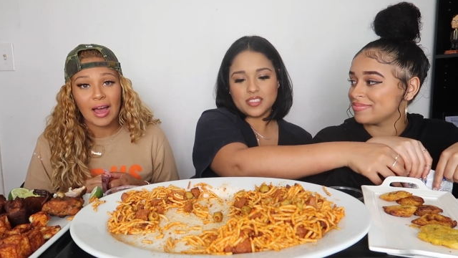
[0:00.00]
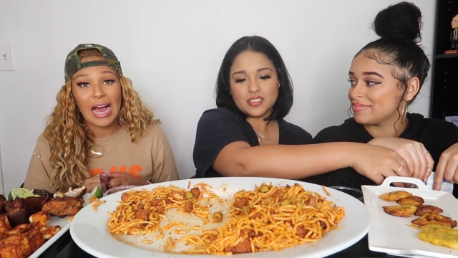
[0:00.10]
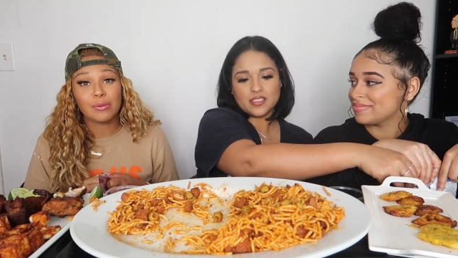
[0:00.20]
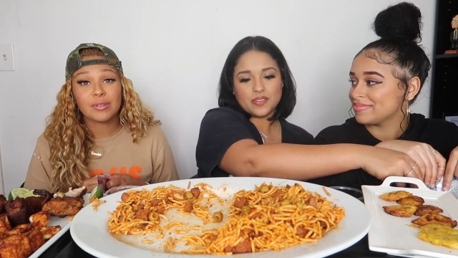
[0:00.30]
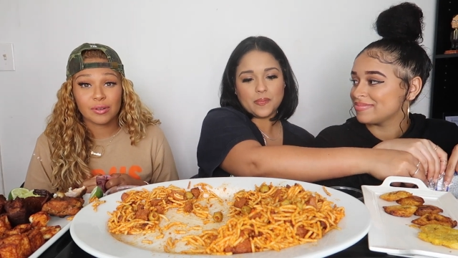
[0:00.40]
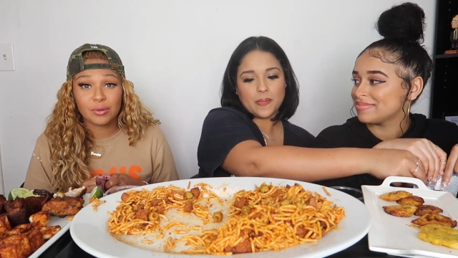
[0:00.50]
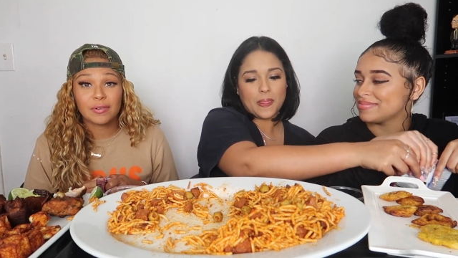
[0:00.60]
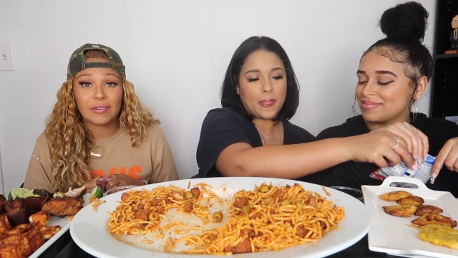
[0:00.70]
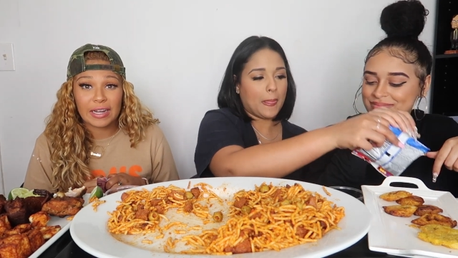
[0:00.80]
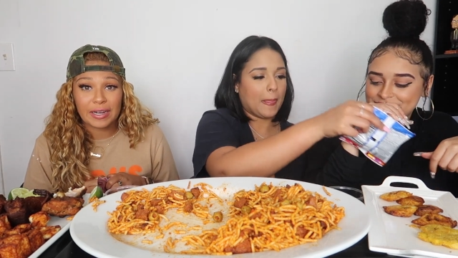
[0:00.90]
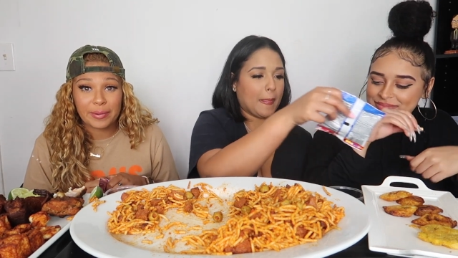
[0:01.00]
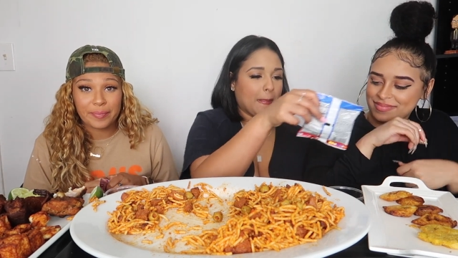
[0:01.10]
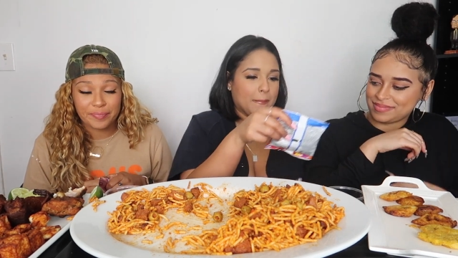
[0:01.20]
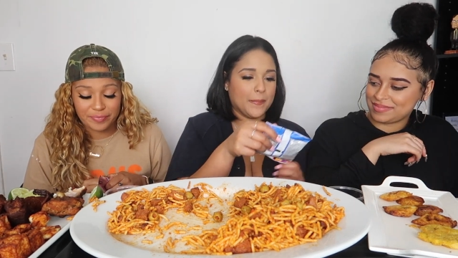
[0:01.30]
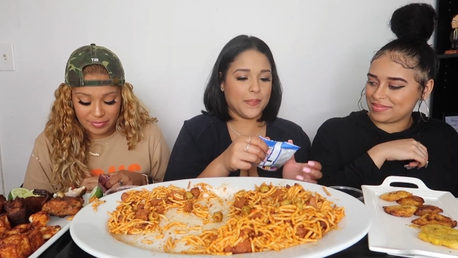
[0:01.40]
Speaker 1: I was gonna do a flan.
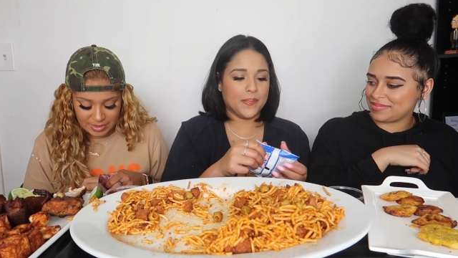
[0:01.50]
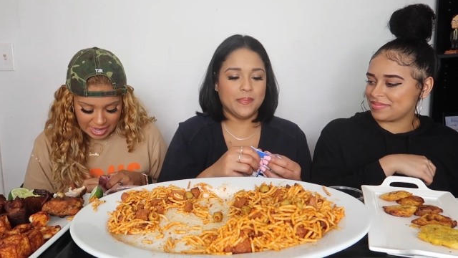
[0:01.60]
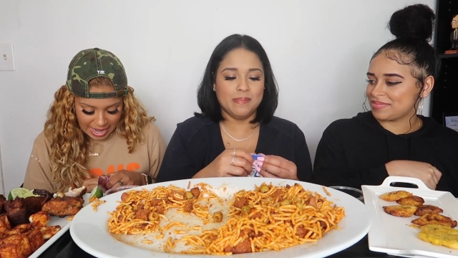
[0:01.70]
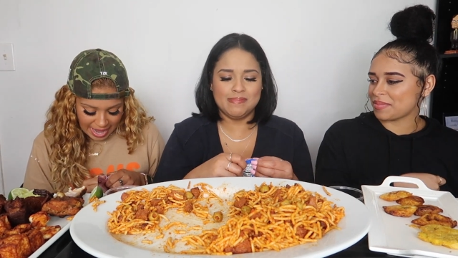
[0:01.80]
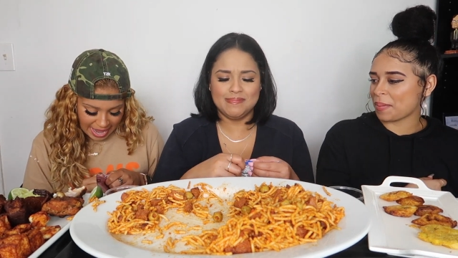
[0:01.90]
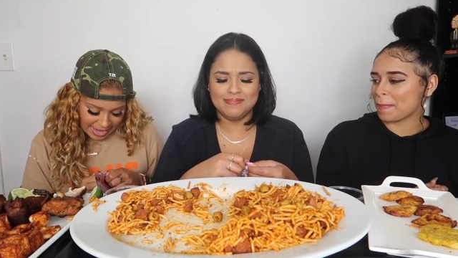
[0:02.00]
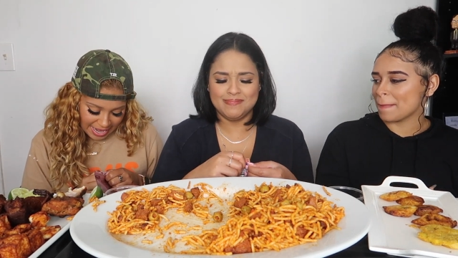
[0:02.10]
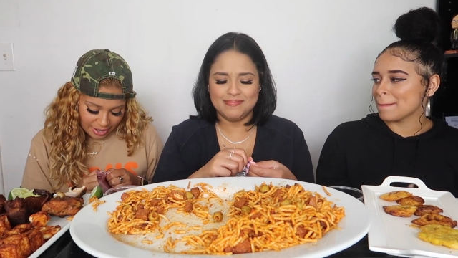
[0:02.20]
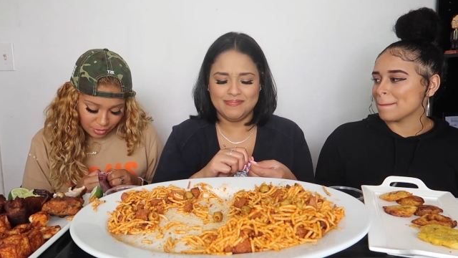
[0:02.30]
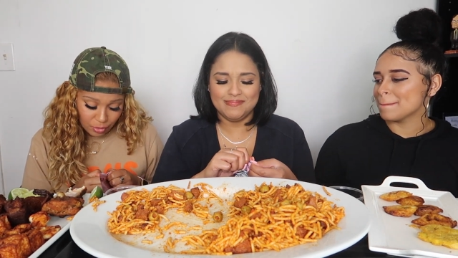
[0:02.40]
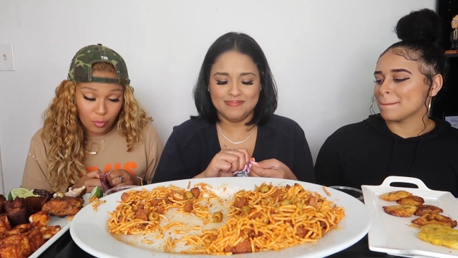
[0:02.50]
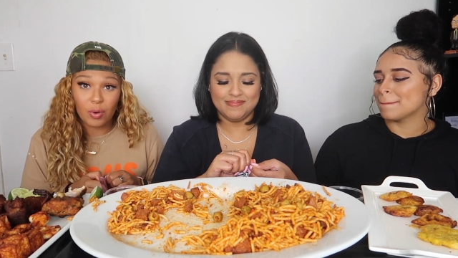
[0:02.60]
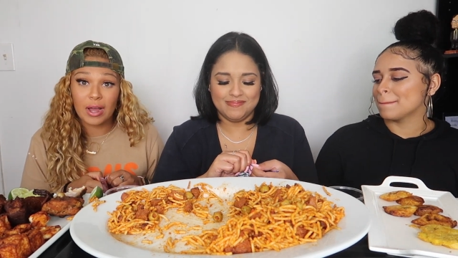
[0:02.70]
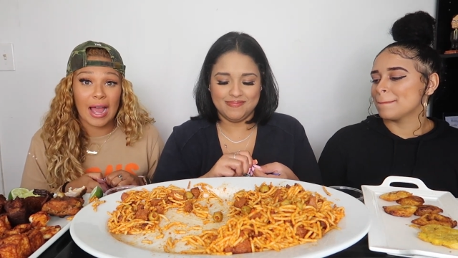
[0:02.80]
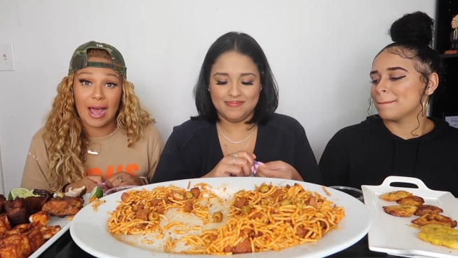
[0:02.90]
And I don't know
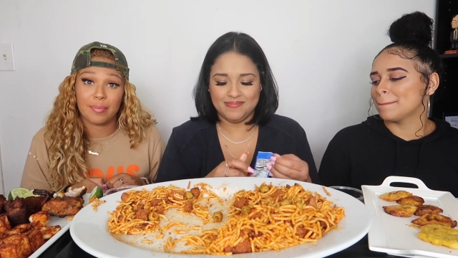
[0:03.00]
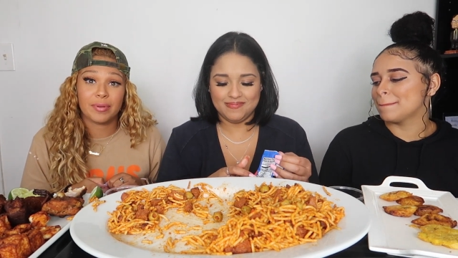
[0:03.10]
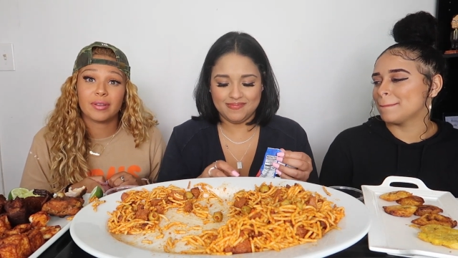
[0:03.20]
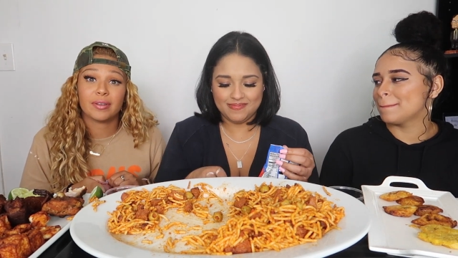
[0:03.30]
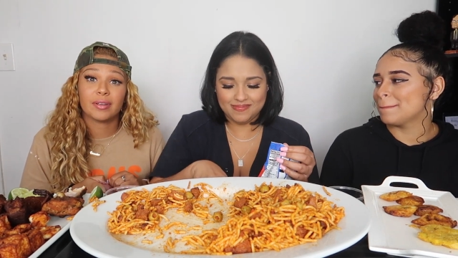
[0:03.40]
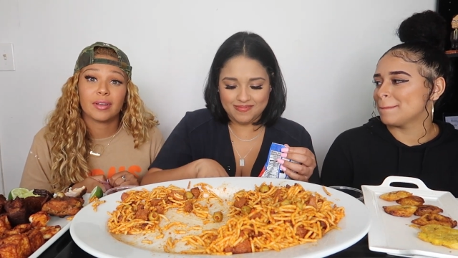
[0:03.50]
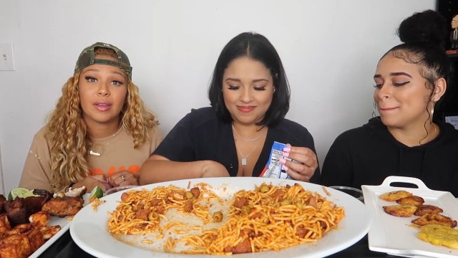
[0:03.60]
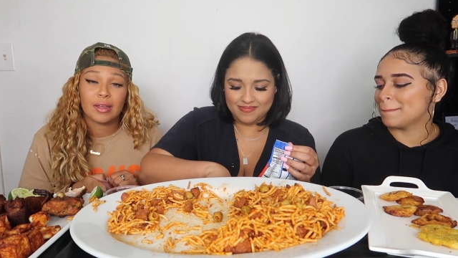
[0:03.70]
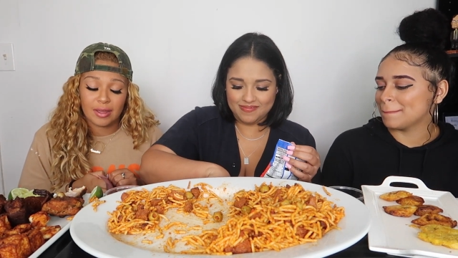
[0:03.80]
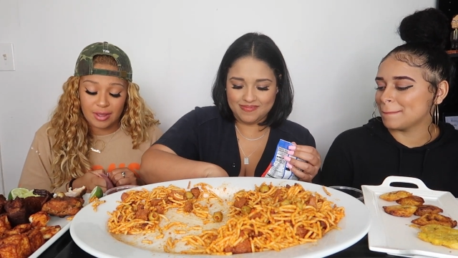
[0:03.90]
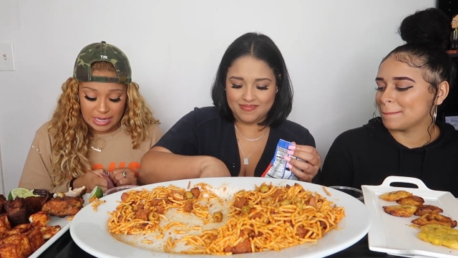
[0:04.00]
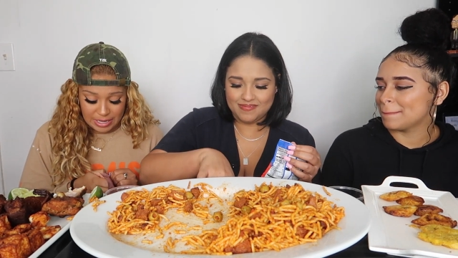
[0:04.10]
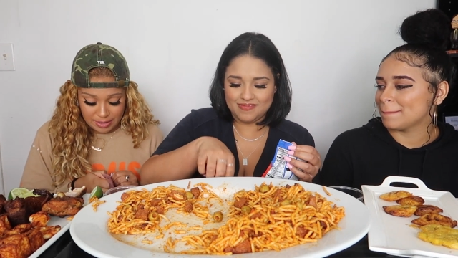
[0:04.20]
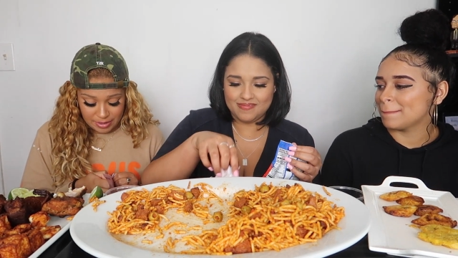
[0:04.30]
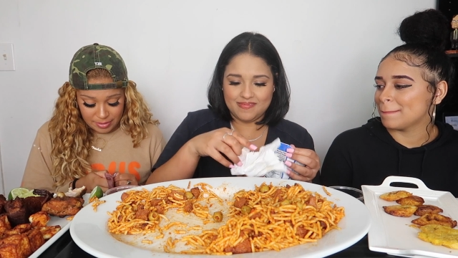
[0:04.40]
what happened.
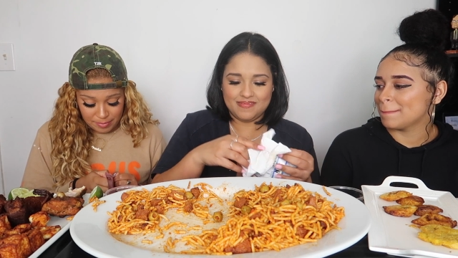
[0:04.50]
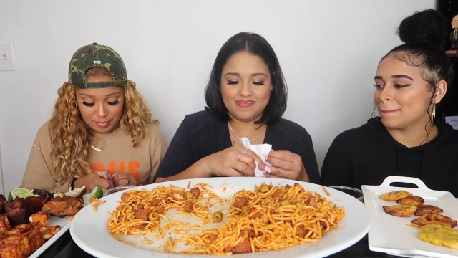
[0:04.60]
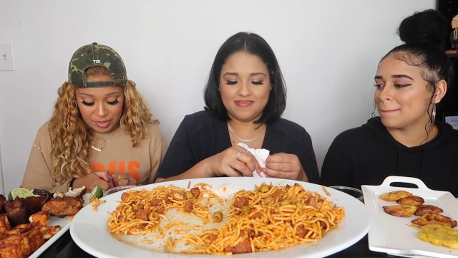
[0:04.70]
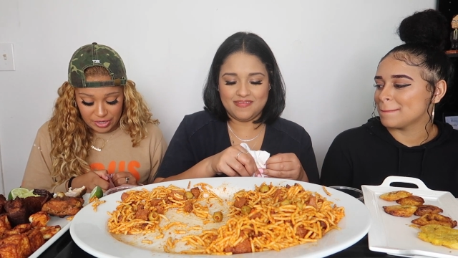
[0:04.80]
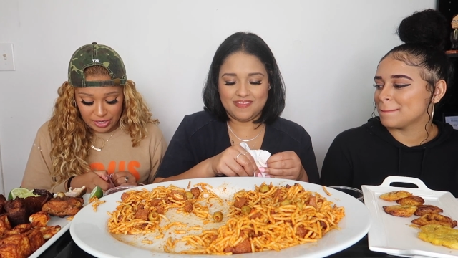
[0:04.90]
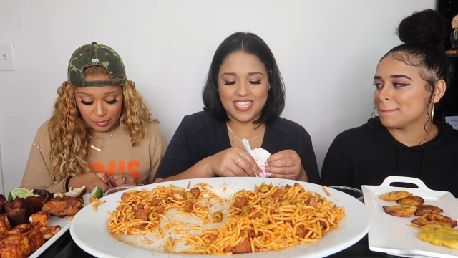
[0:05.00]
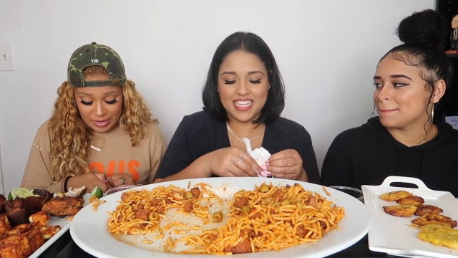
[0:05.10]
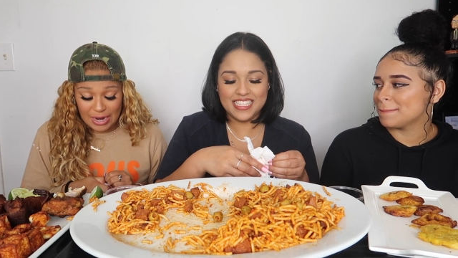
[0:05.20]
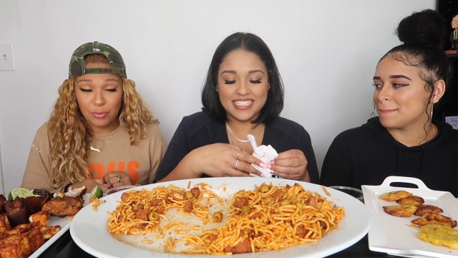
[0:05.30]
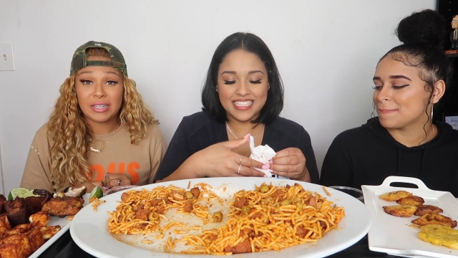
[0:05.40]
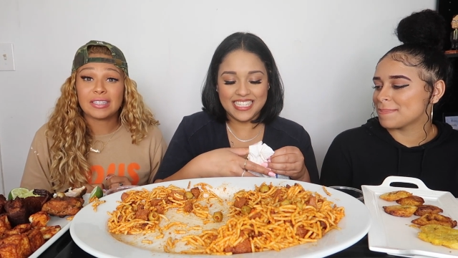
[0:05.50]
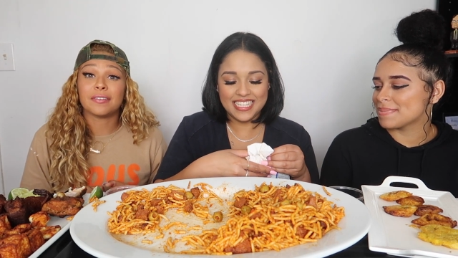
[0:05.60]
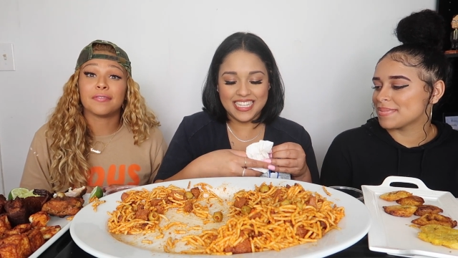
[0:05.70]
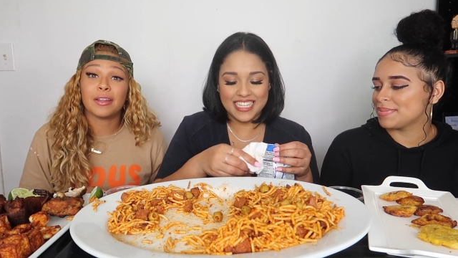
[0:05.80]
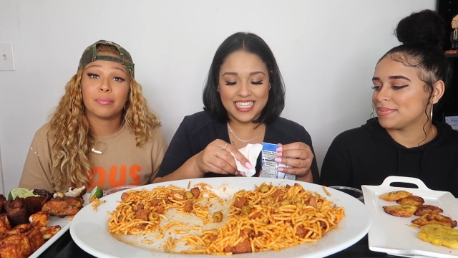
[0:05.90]
But when I went to
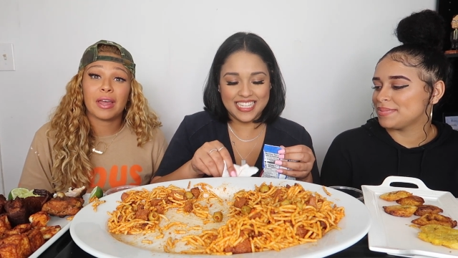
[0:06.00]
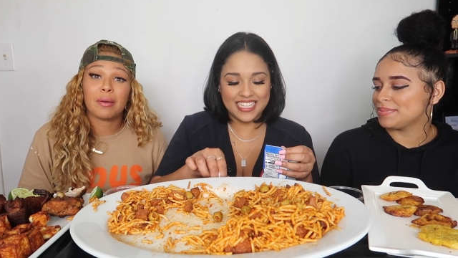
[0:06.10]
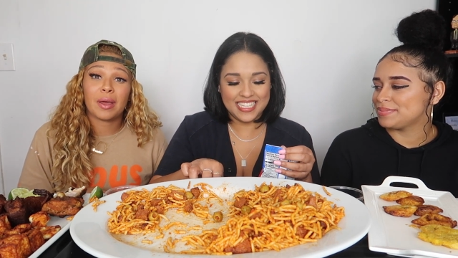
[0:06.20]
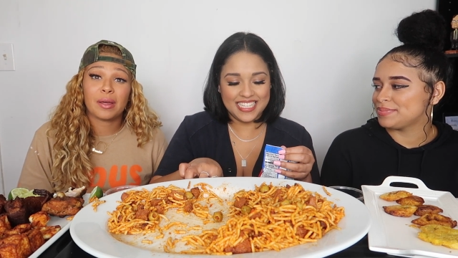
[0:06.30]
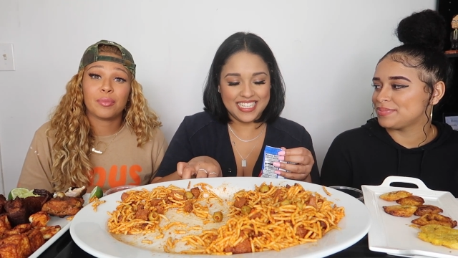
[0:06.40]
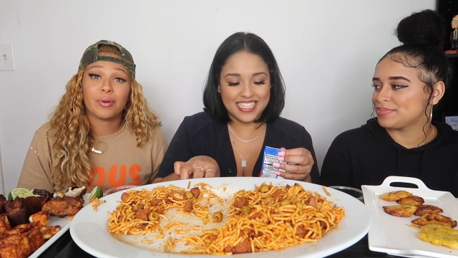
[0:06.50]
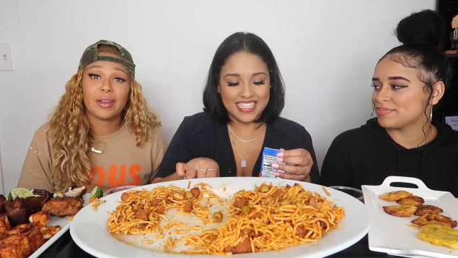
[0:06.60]
flip that bad boy,